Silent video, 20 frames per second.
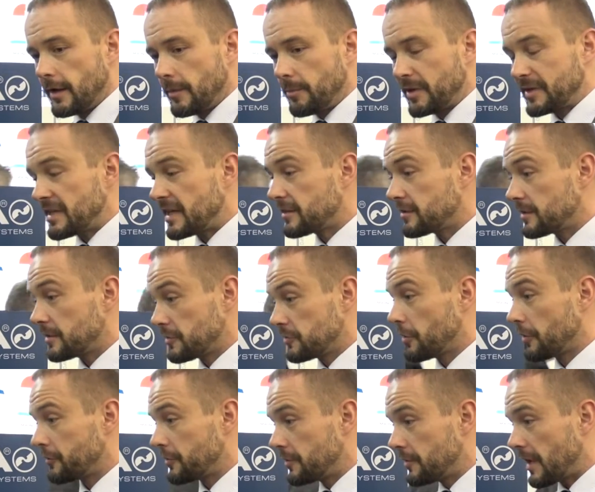But that is
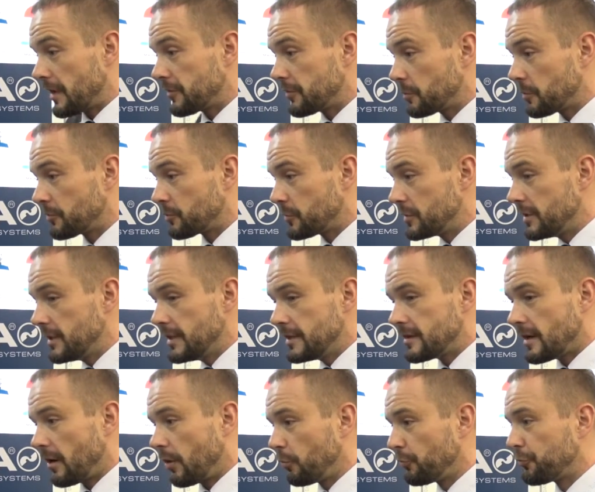not enough. What we
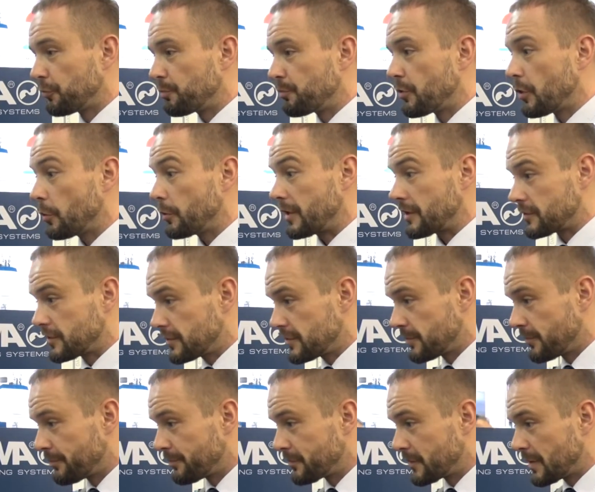need are also
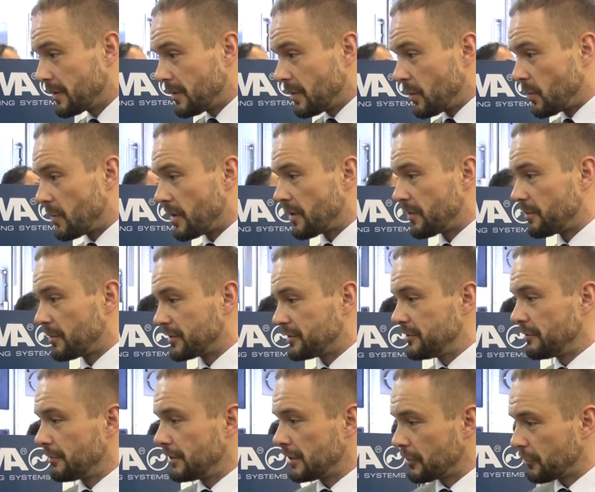products where the
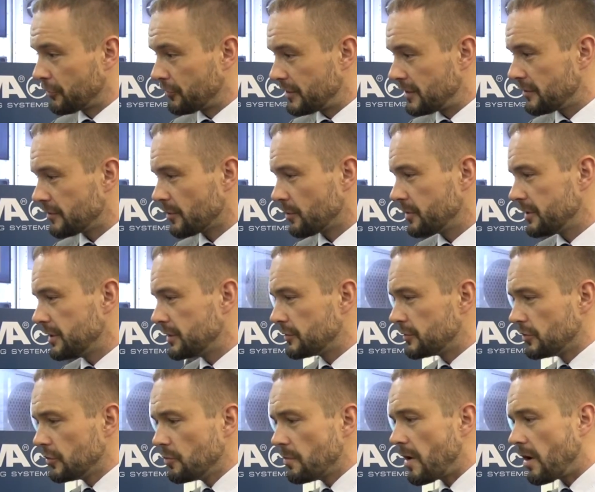material goes in. So we
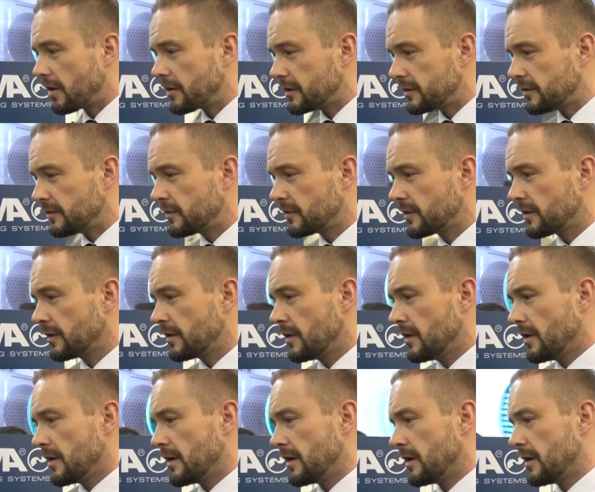need new markets
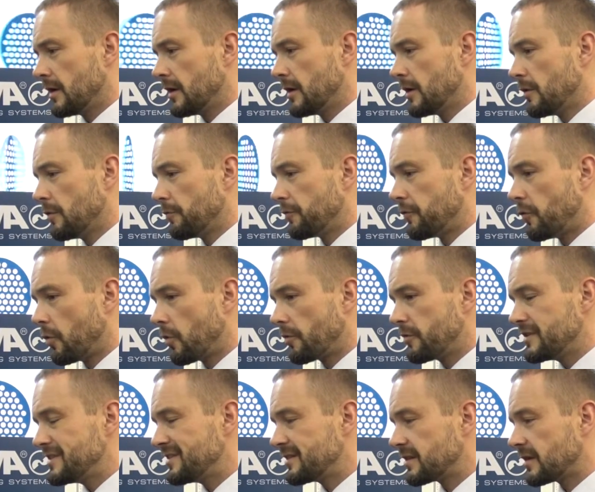for
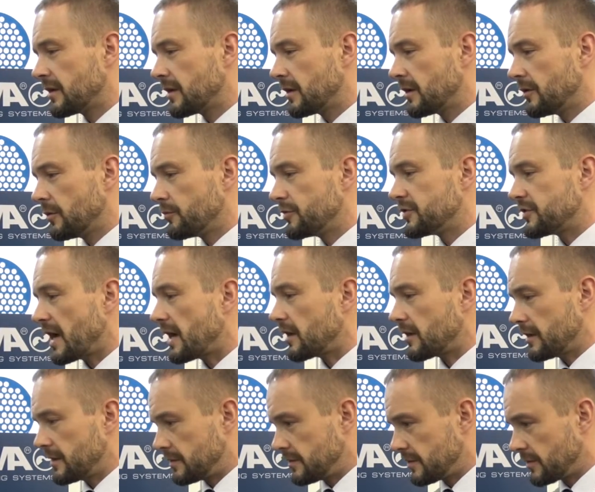these
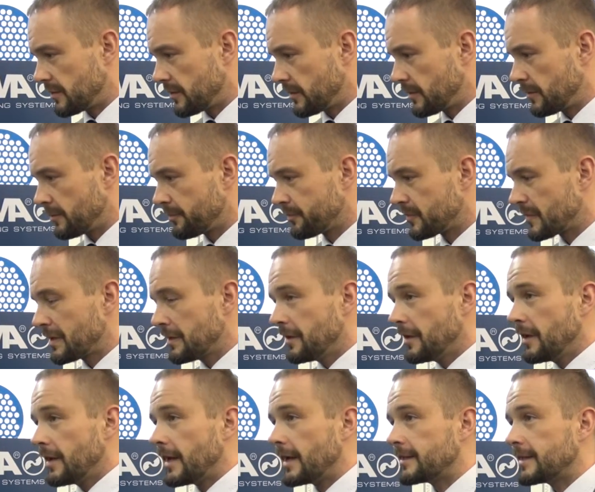recyclates.
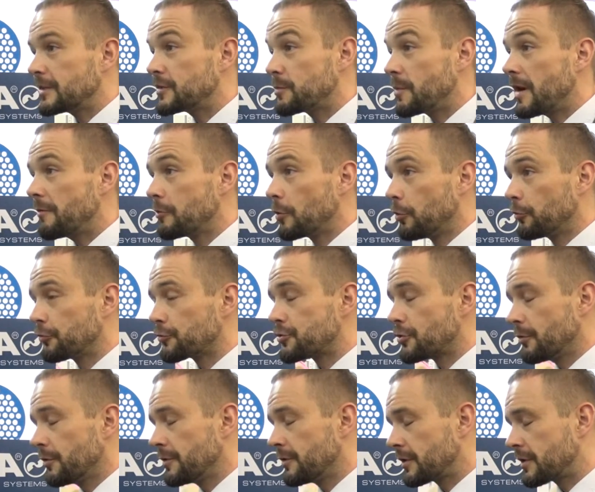And that's why we also
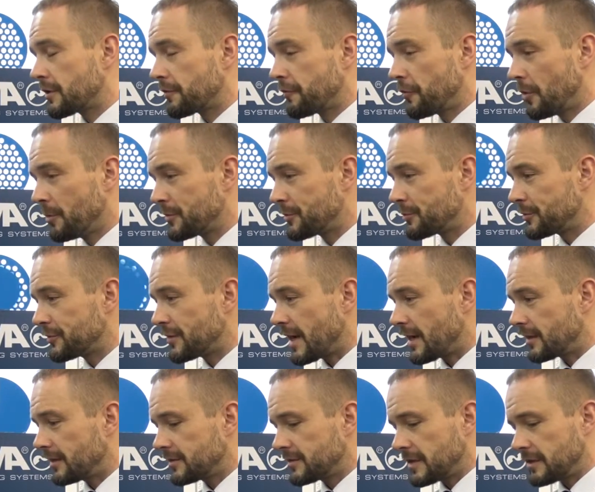show in the Performance
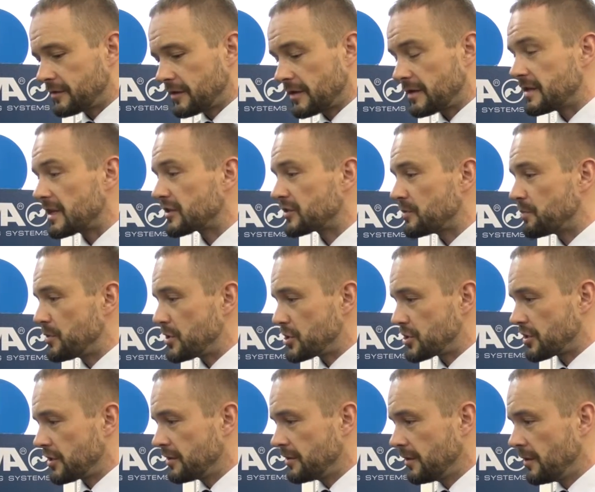Recycling Center an
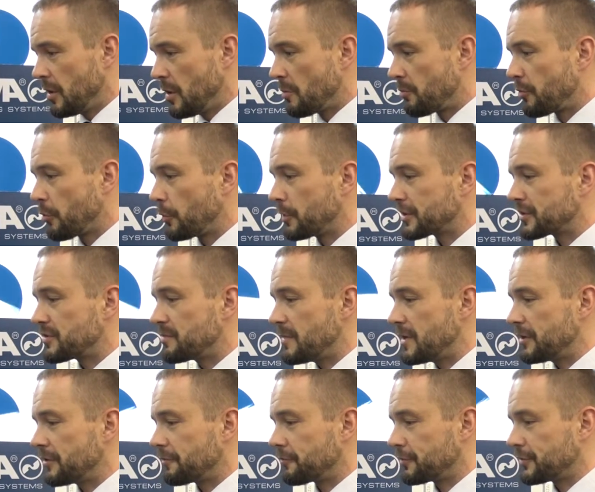exhibition, products
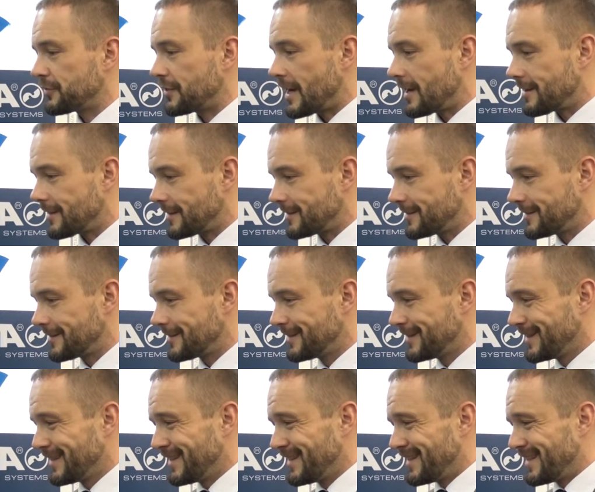made of recyclate.
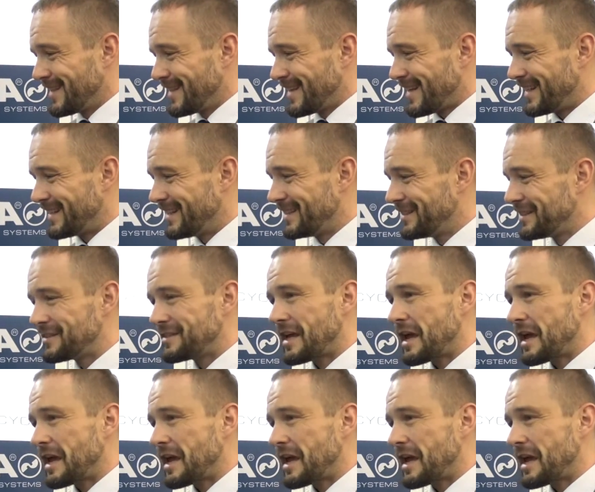And in this